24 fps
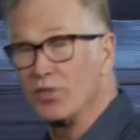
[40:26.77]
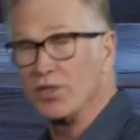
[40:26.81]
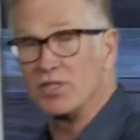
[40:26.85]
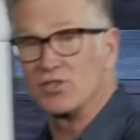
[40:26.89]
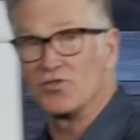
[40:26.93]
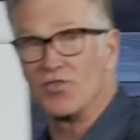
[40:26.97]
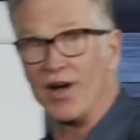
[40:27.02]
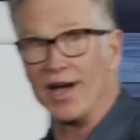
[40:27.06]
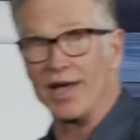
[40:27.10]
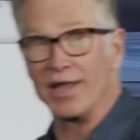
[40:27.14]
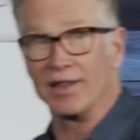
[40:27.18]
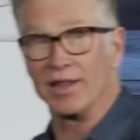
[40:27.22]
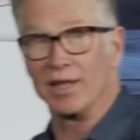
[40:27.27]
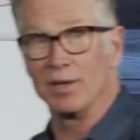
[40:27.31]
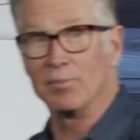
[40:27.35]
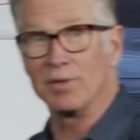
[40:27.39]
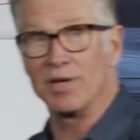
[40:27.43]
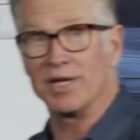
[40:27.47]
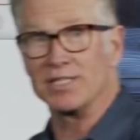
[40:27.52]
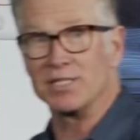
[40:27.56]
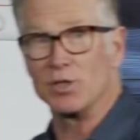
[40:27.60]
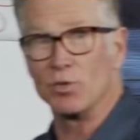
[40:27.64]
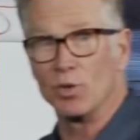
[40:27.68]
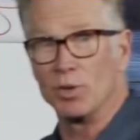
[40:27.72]
his violin
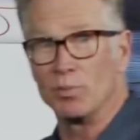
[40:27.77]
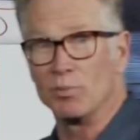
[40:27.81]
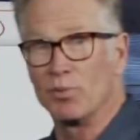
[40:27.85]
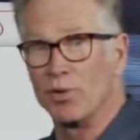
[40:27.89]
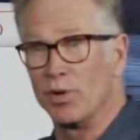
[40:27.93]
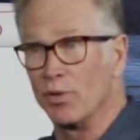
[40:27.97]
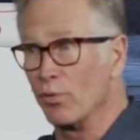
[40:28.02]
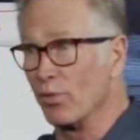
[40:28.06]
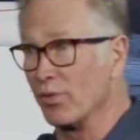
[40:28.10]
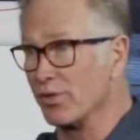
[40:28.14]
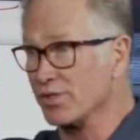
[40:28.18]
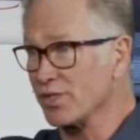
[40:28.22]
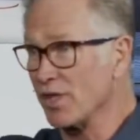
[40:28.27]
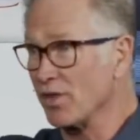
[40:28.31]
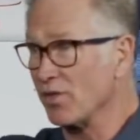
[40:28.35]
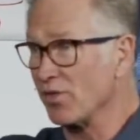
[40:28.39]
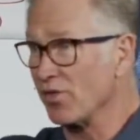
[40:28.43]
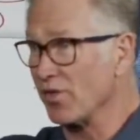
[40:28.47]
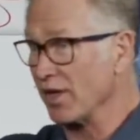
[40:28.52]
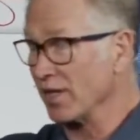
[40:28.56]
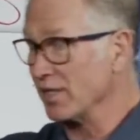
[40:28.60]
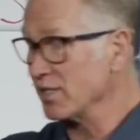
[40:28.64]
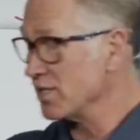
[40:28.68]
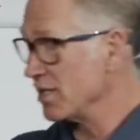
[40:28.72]
because he wouldn't put it with his other
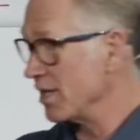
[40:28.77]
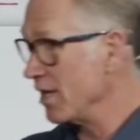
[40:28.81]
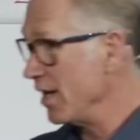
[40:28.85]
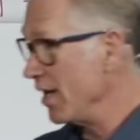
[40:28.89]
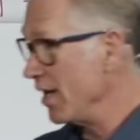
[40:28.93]
things